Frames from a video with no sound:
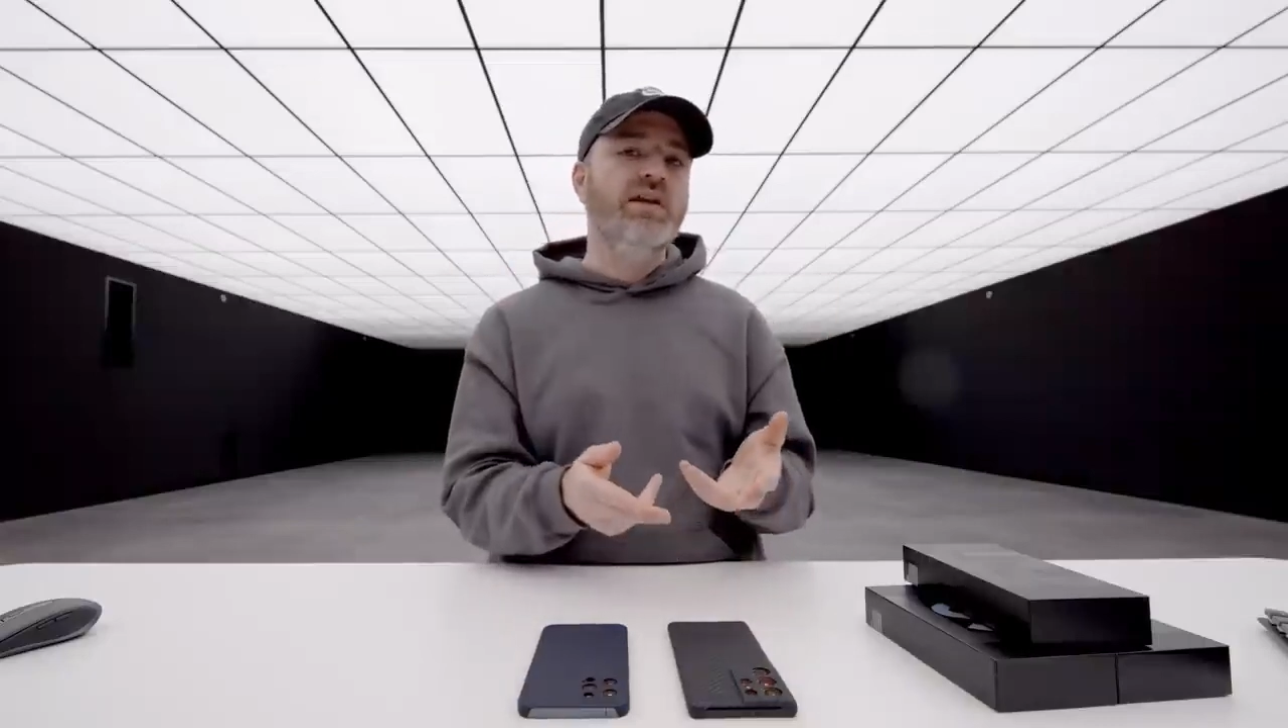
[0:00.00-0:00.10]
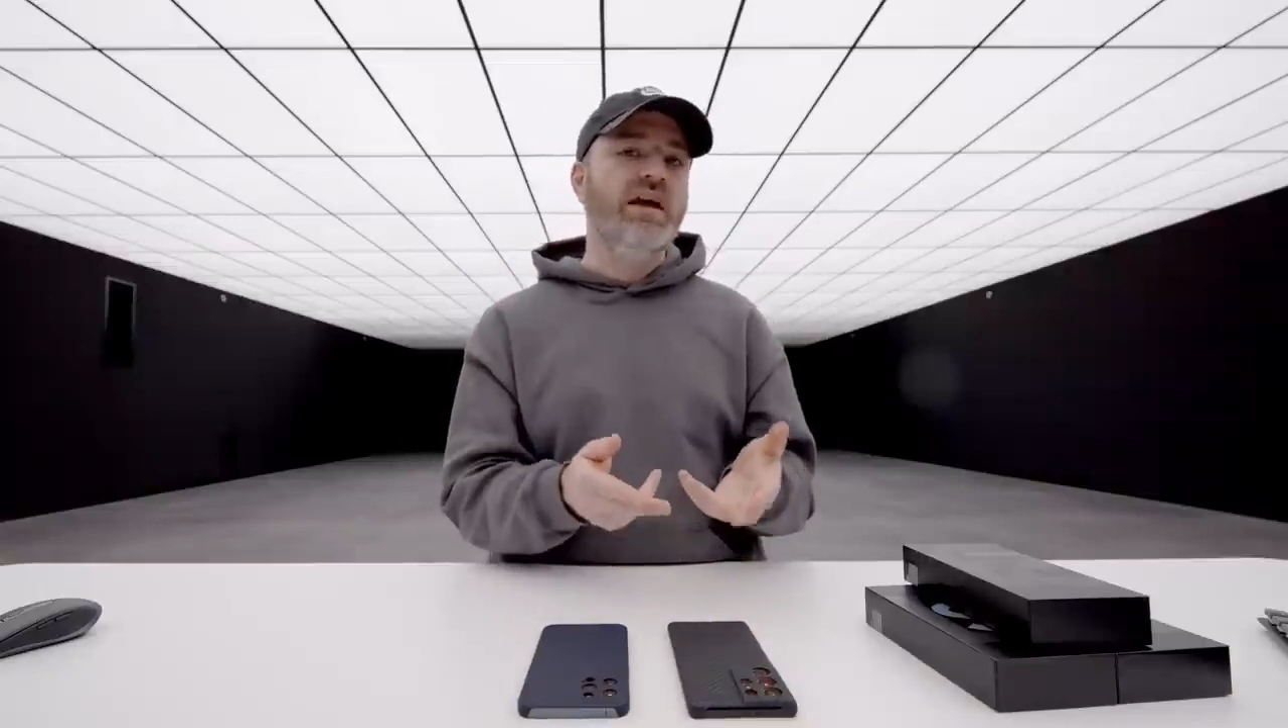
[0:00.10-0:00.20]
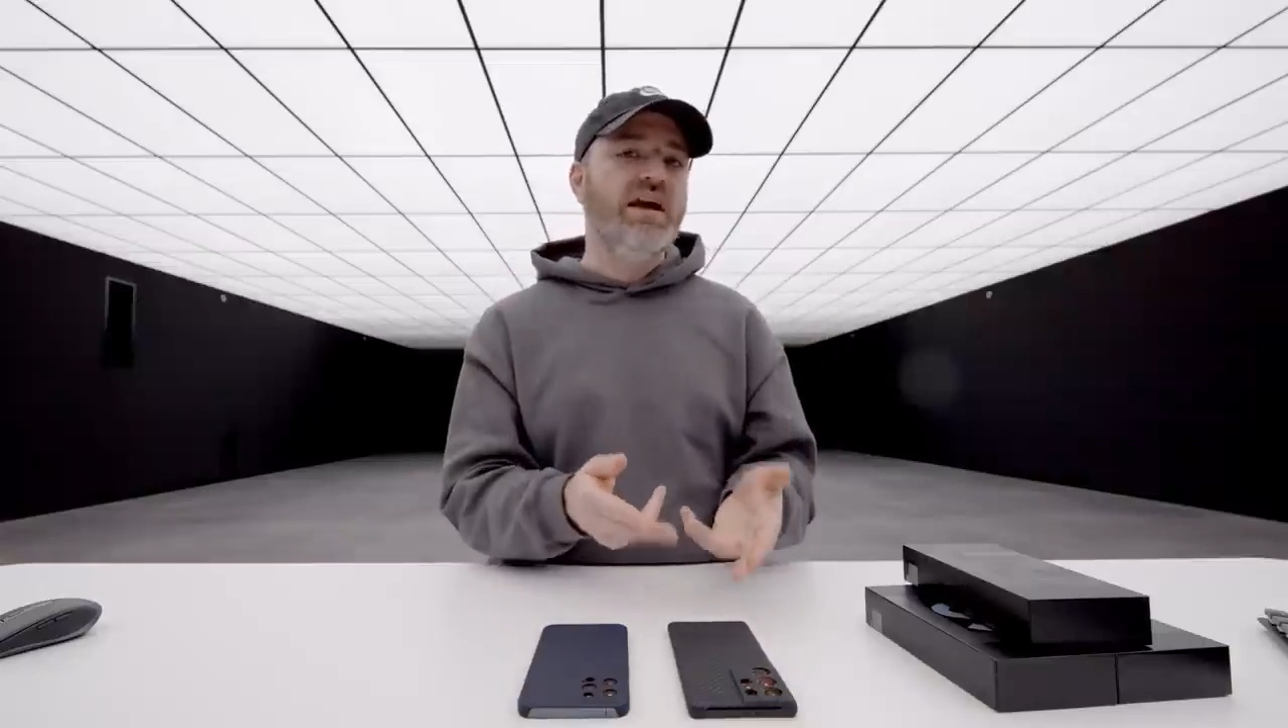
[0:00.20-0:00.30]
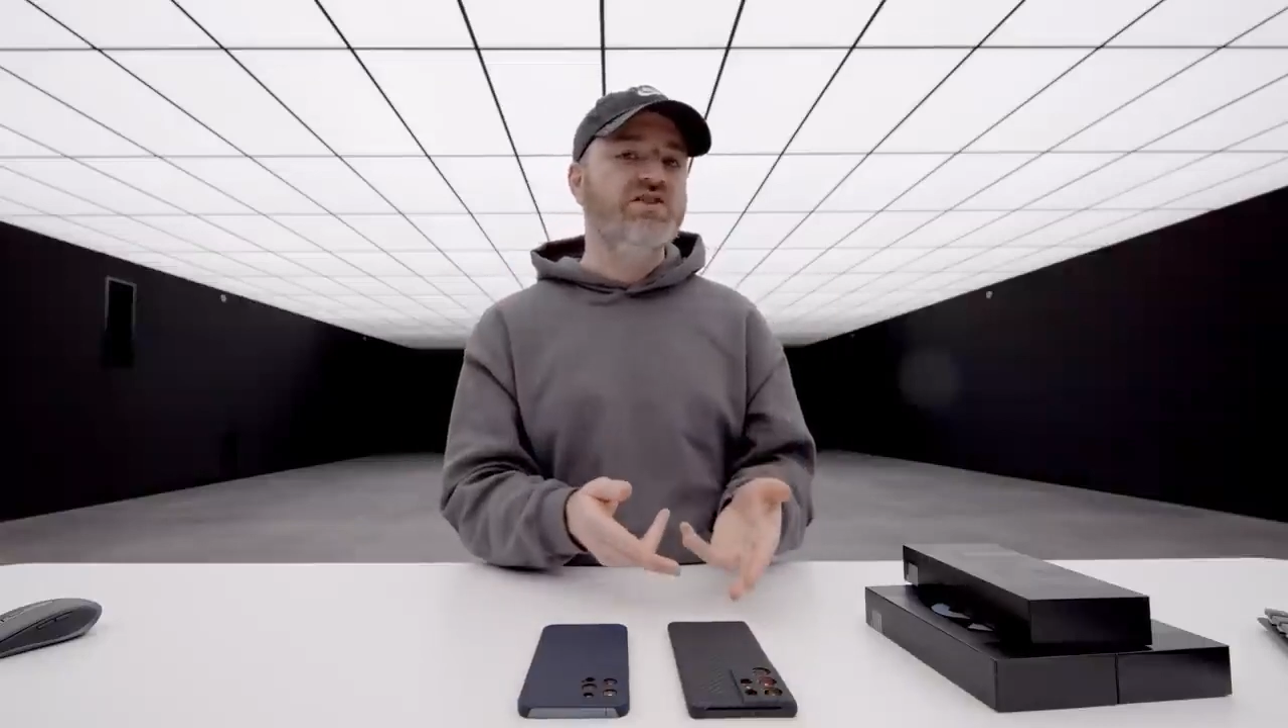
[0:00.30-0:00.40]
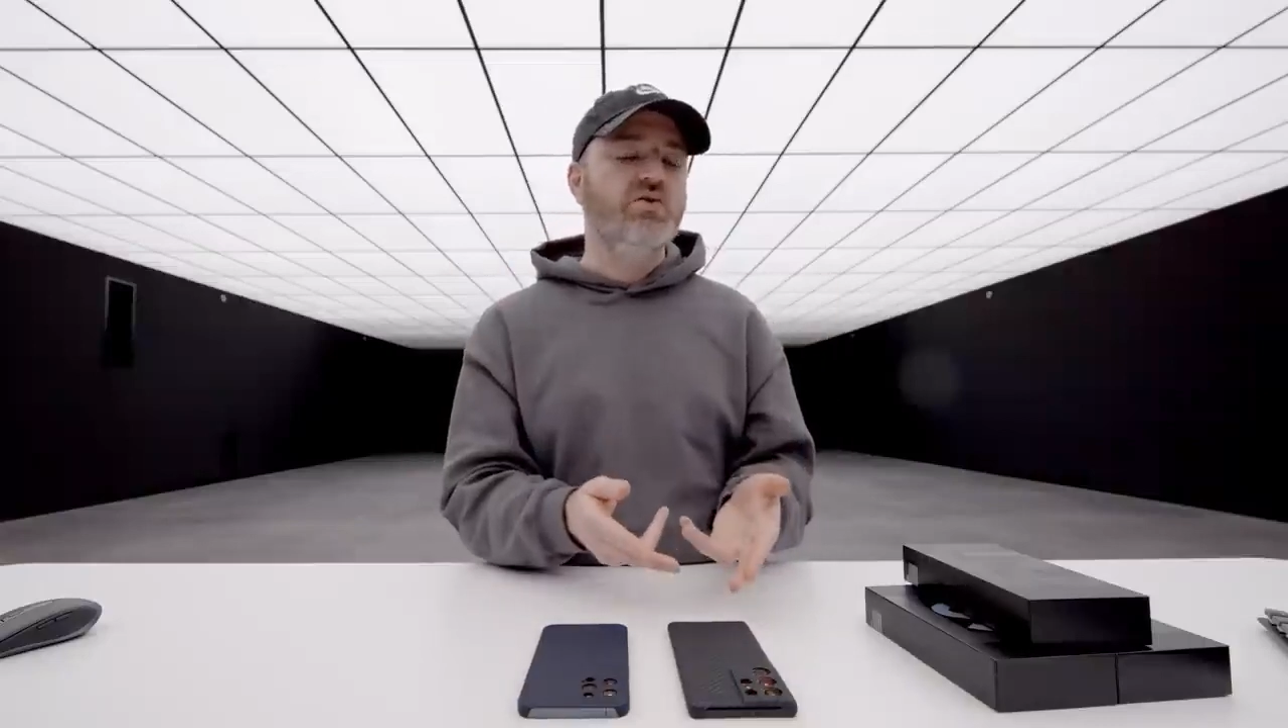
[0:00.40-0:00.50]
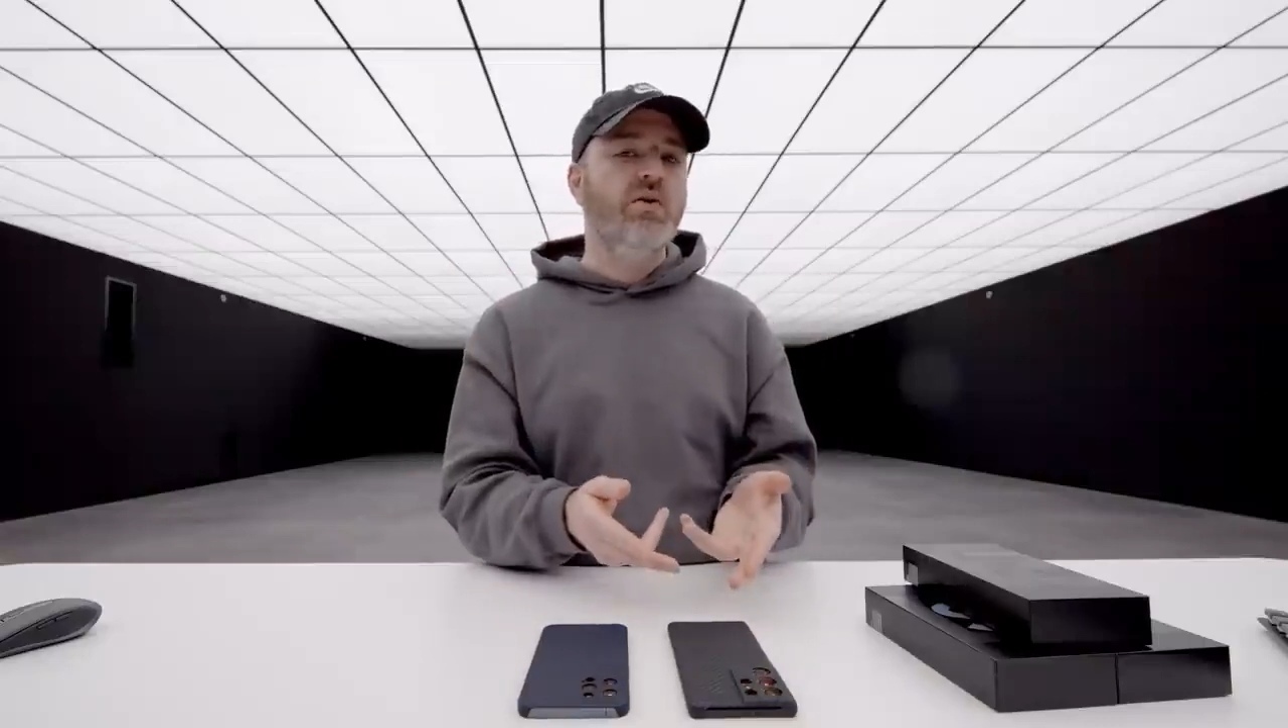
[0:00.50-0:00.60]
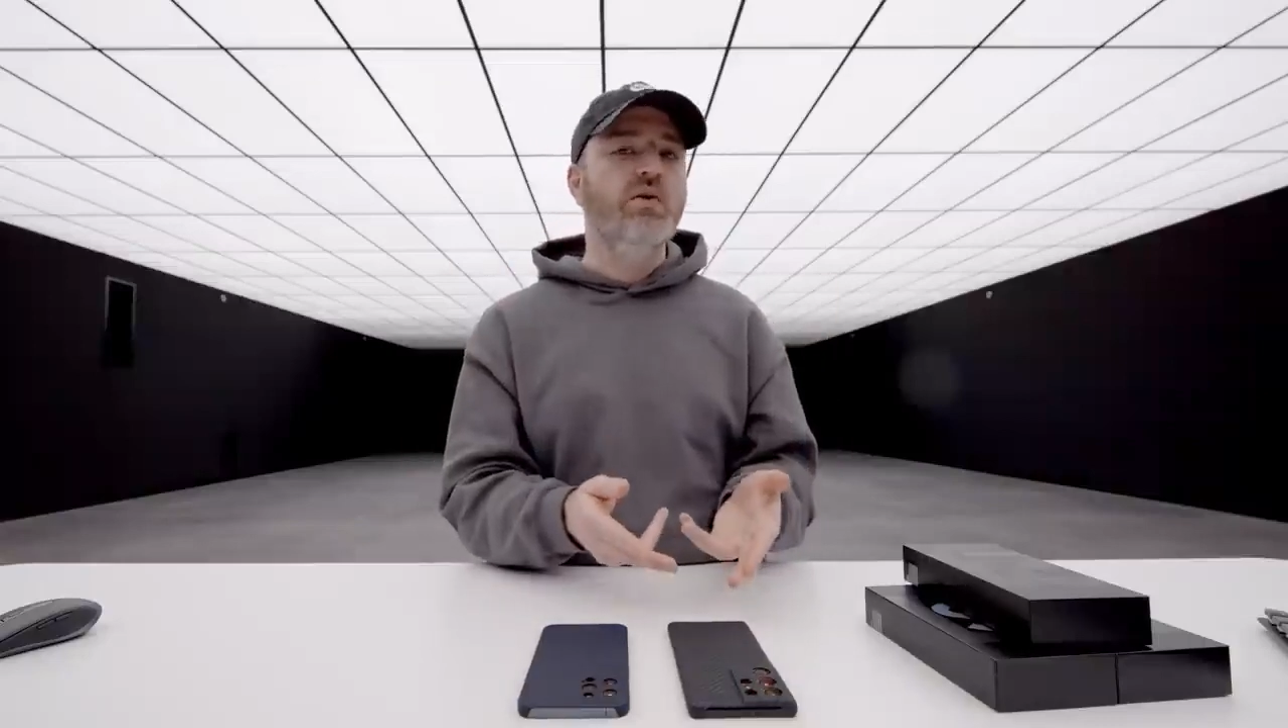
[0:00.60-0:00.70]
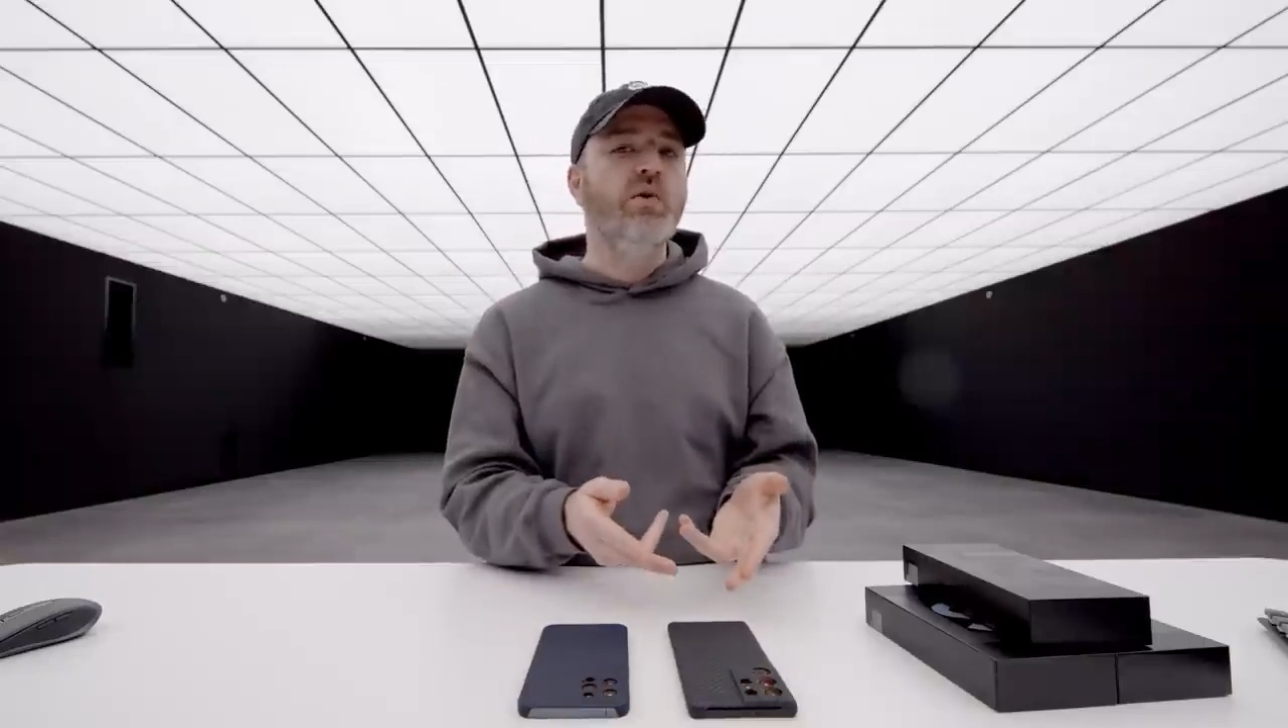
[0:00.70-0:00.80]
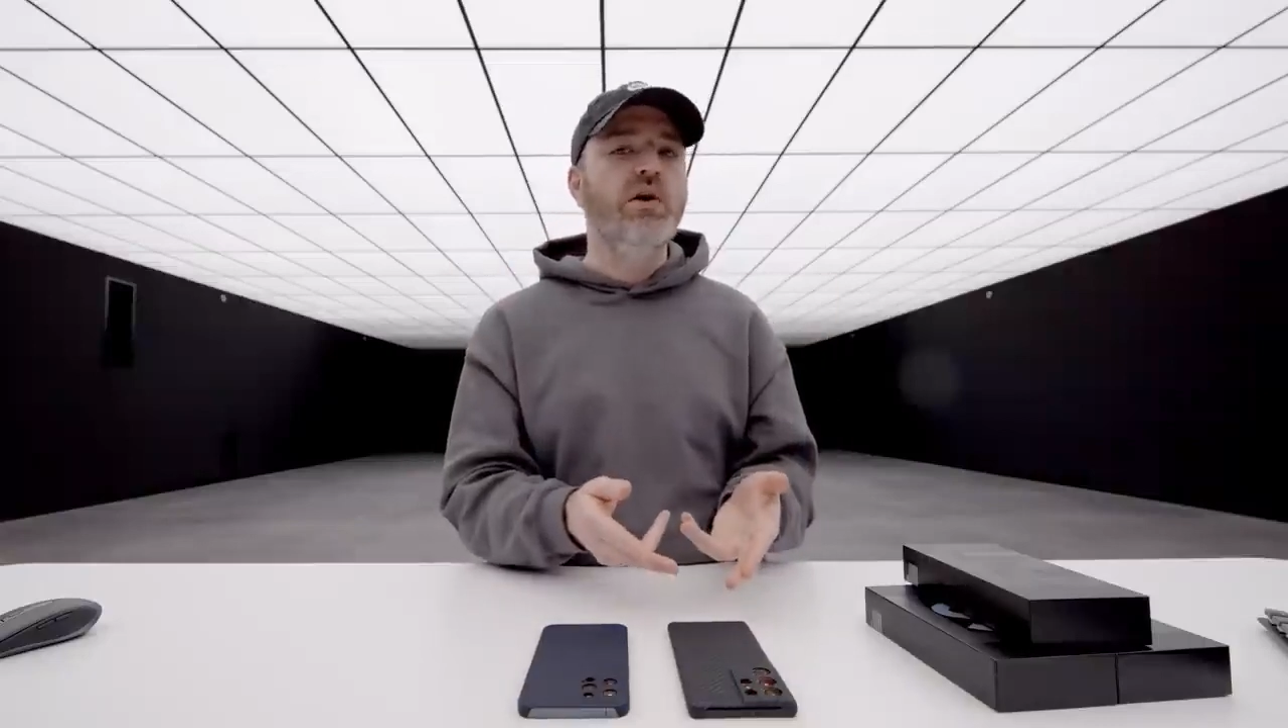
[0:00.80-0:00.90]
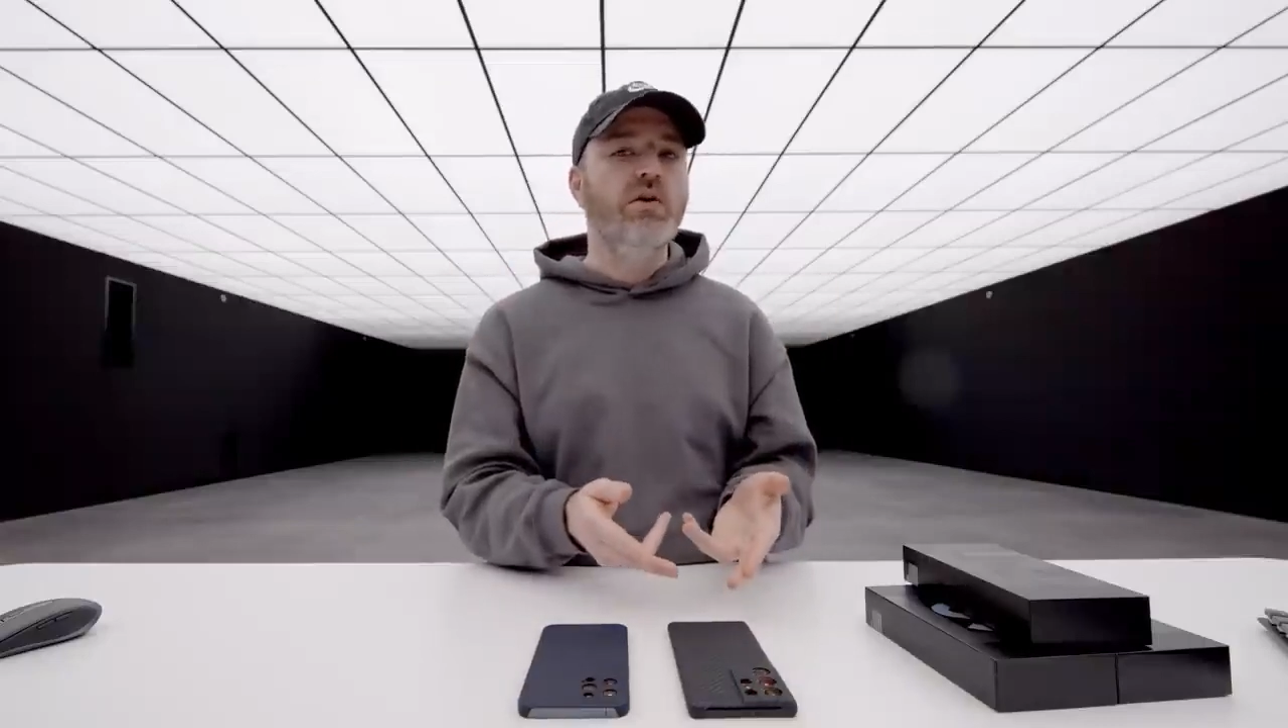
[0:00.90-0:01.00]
the S21